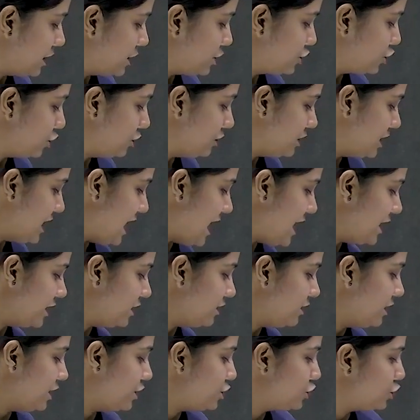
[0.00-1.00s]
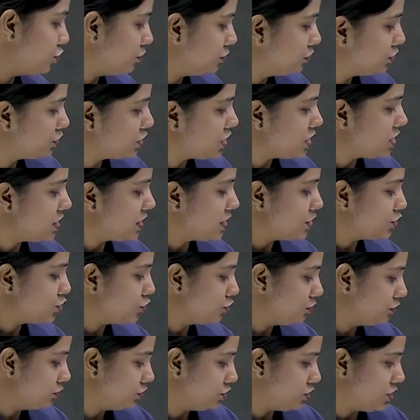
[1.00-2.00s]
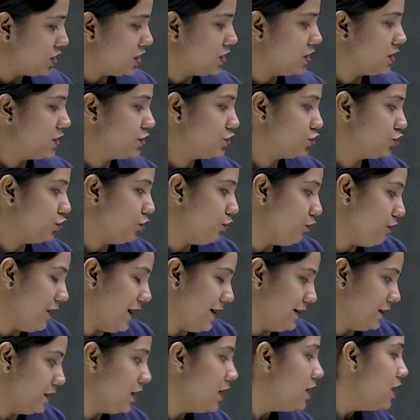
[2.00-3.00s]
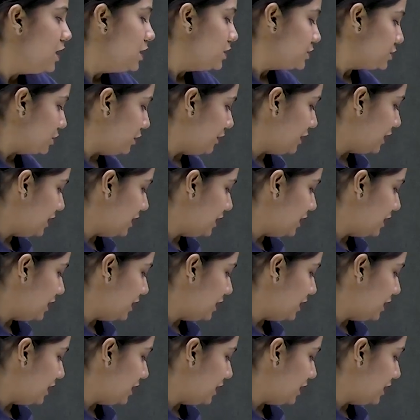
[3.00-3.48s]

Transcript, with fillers: ratio 9 ratio 3 ratio 3 ratio 1. So,